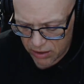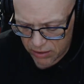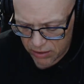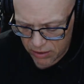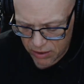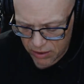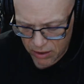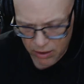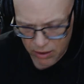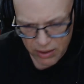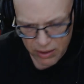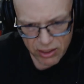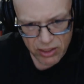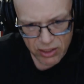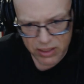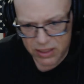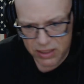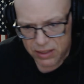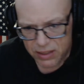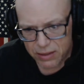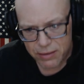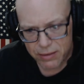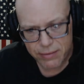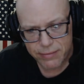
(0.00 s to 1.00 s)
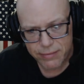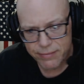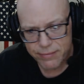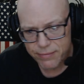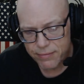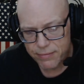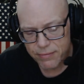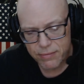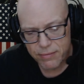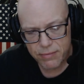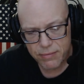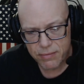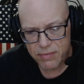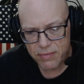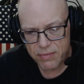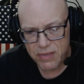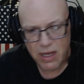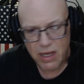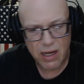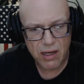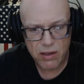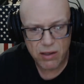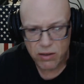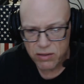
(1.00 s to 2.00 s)
It just
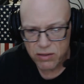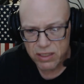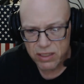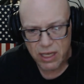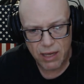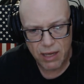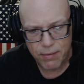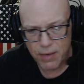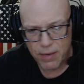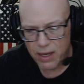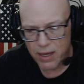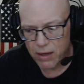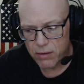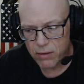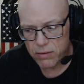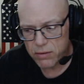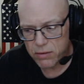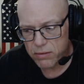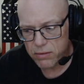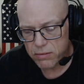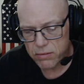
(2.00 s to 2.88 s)
none of those came out.